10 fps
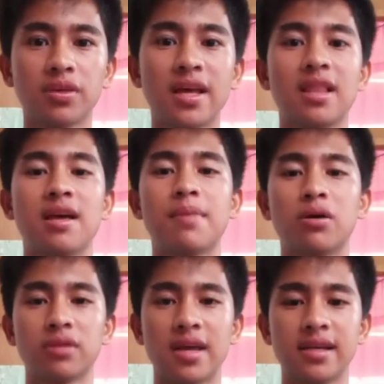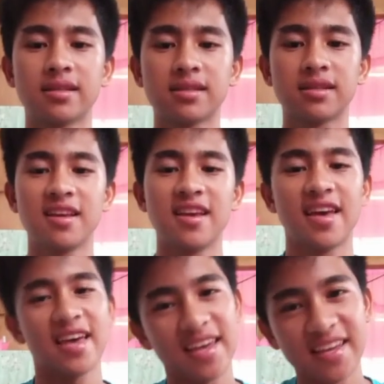tell about us.
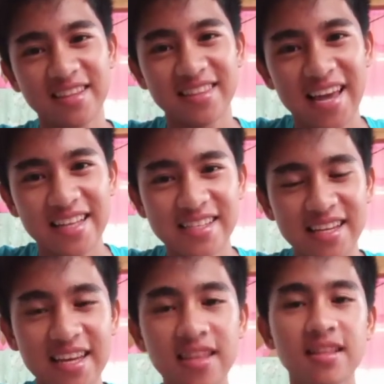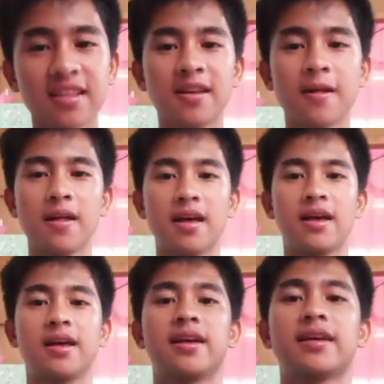And that's it.
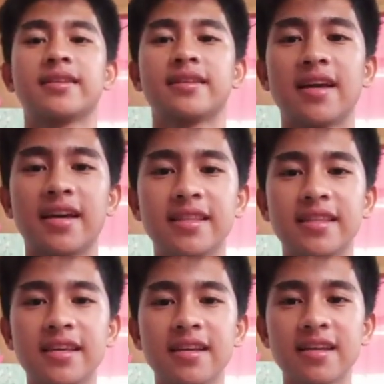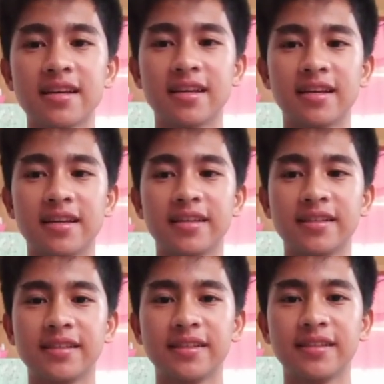And I think
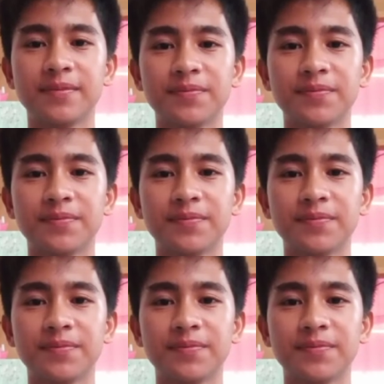I